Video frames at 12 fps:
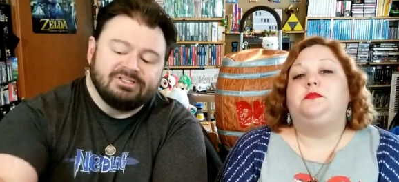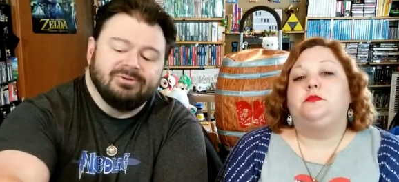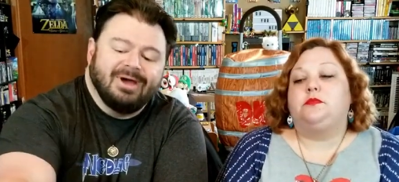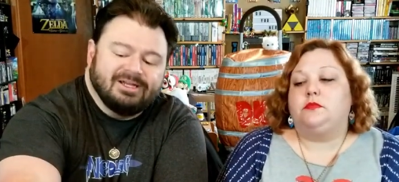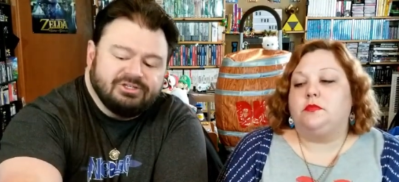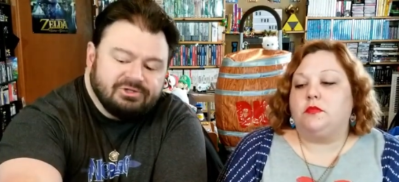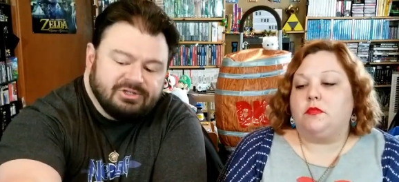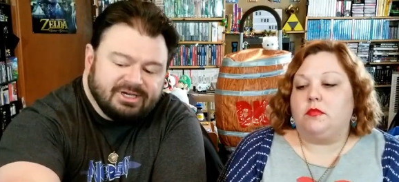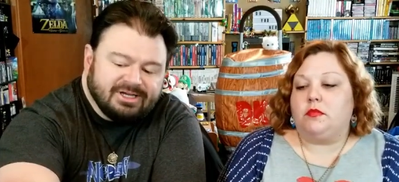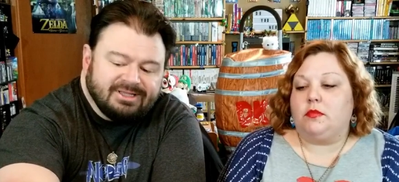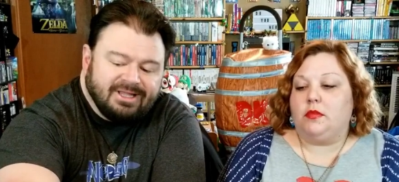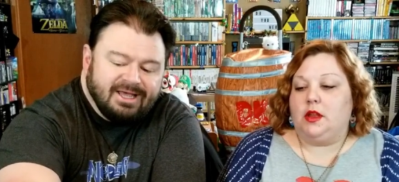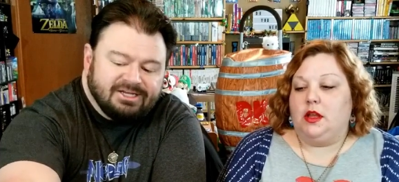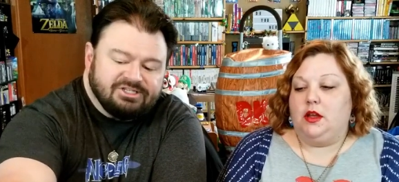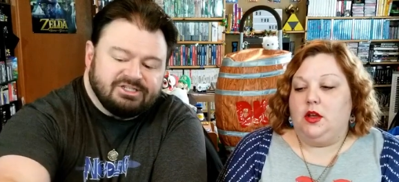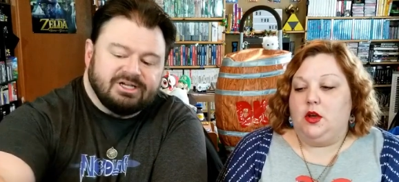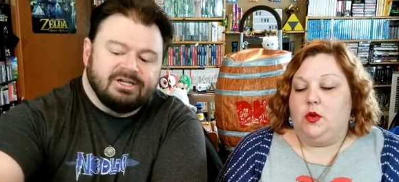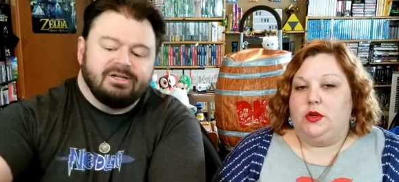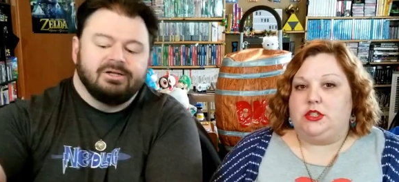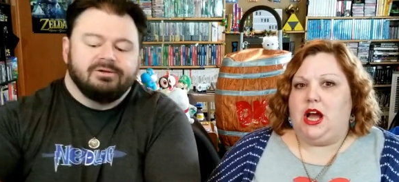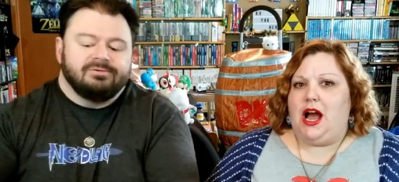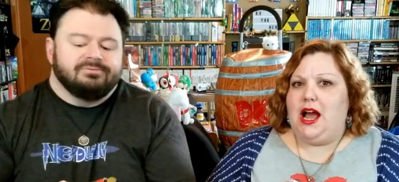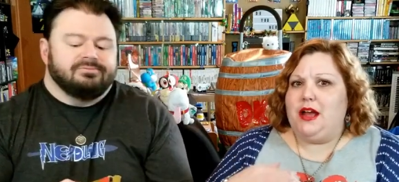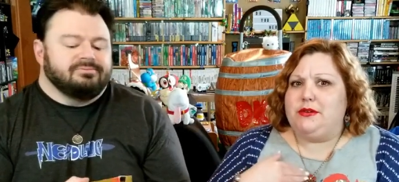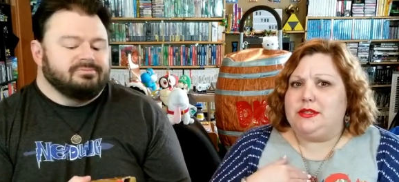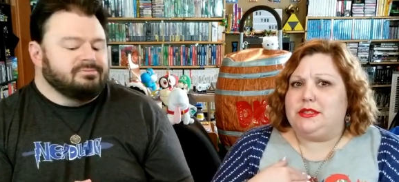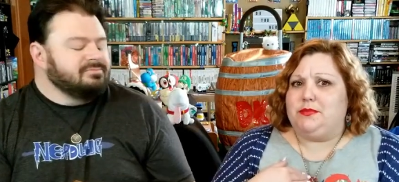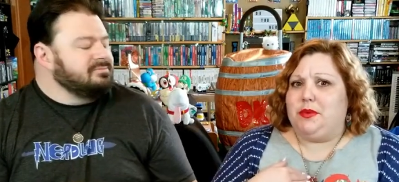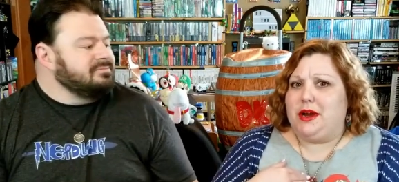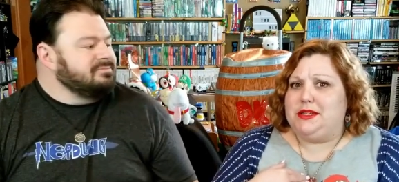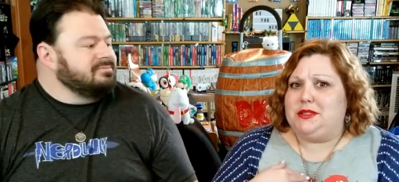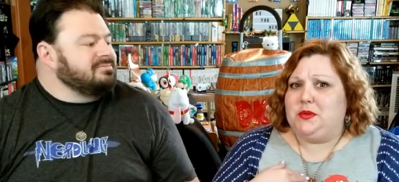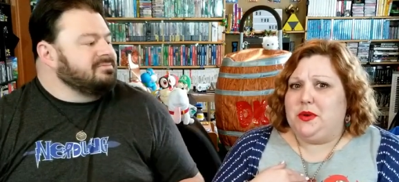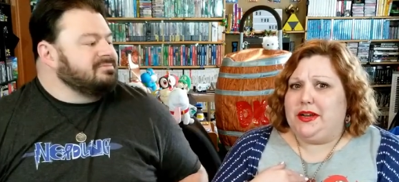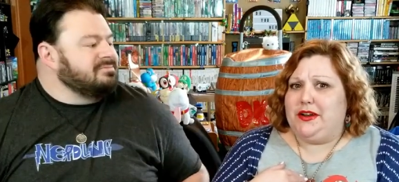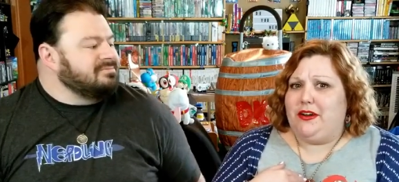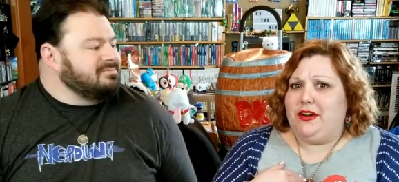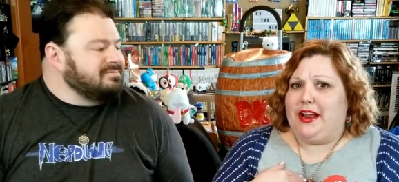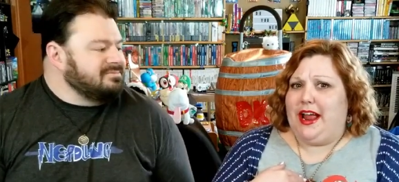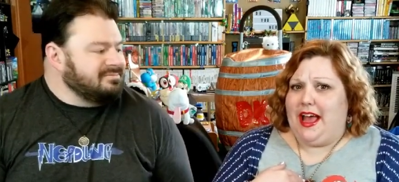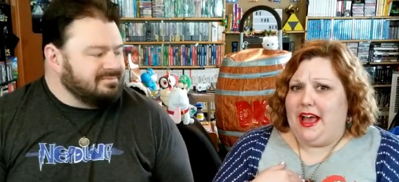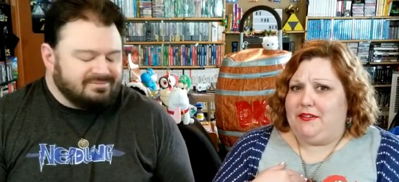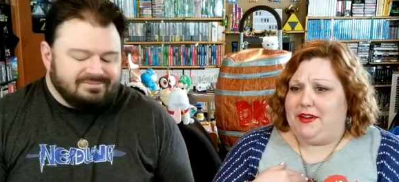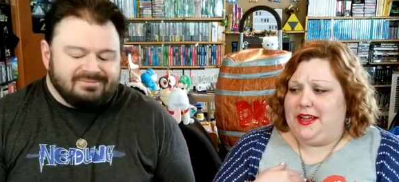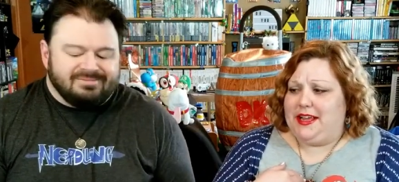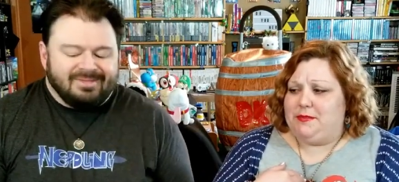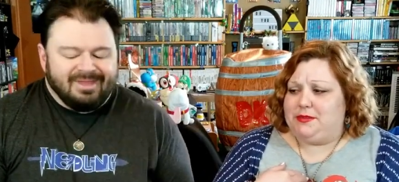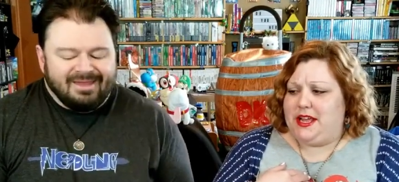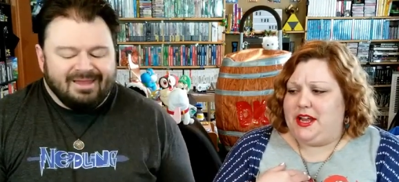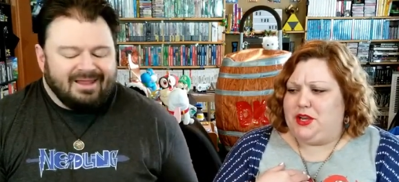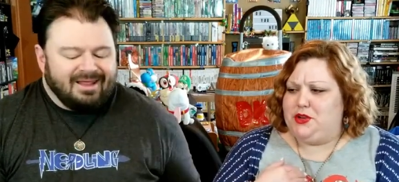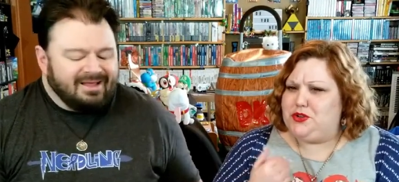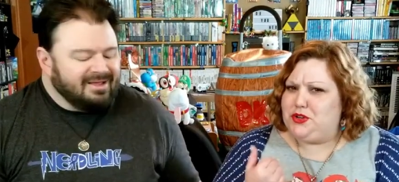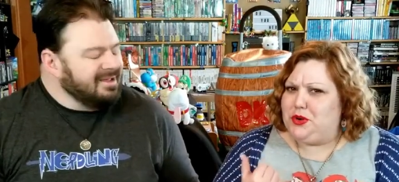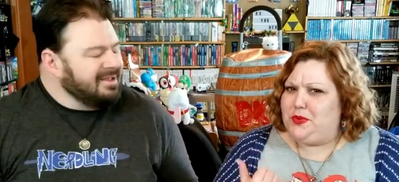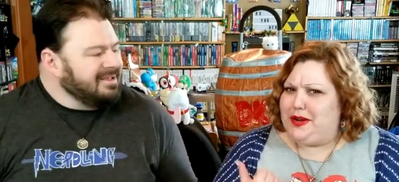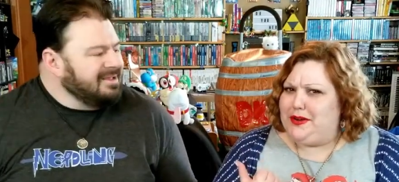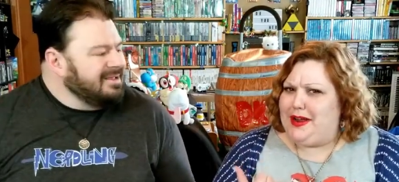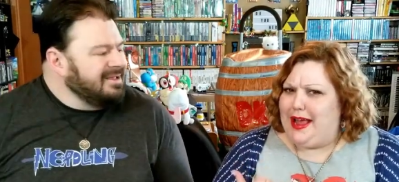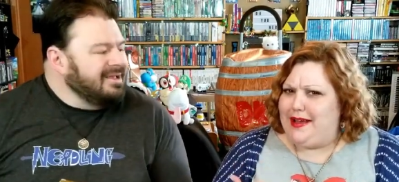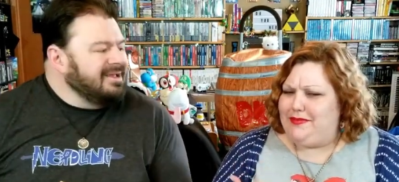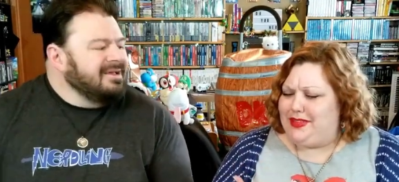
Speaker 1: to add to the collection. Which
Speaker 2: I was surprised that we didn't already have. And I kept saying, you sure we don't have